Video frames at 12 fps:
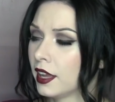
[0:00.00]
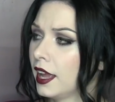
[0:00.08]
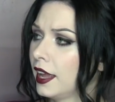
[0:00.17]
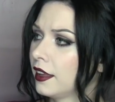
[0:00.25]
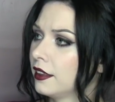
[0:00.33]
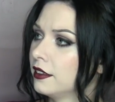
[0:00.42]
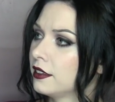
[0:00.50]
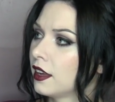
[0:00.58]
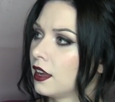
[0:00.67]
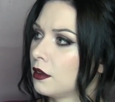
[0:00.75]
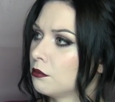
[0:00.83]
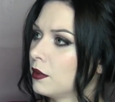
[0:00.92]
And
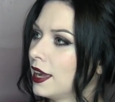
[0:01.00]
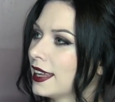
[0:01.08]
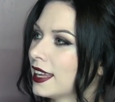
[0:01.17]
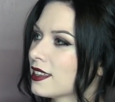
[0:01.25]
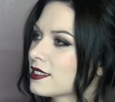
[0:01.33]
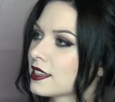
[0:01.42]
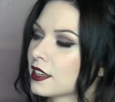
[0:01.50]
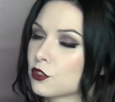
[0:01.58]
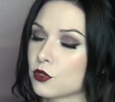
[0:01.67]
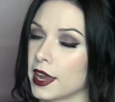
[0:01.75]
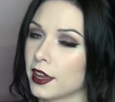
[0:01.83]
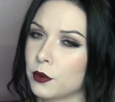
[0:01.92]
I guess like
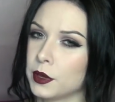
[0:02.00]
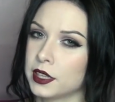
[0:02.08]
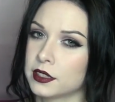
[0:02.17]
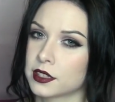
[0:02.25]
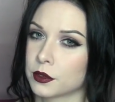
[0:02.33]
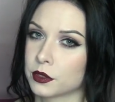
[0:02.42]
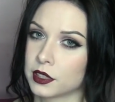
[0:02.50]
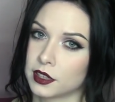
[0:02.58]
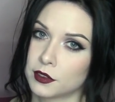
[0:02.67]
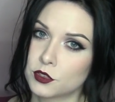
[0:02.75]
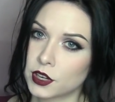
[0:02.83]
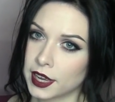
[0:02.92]
drag queens, I really
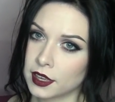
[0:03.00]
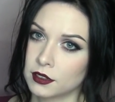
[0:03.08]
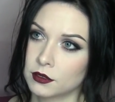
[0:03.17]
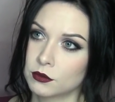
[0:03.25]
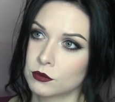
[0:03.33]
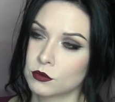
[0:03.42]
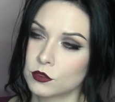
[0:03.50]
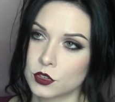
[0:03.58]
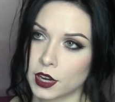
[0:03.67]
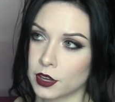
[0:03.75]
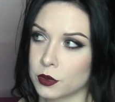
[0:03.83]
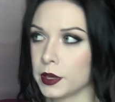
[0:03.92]
love drag
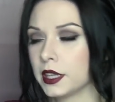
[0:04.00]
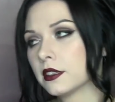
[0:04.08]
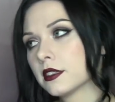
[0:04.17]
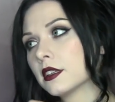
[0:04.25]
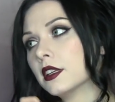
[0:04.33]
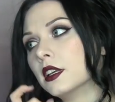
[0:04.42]
queens,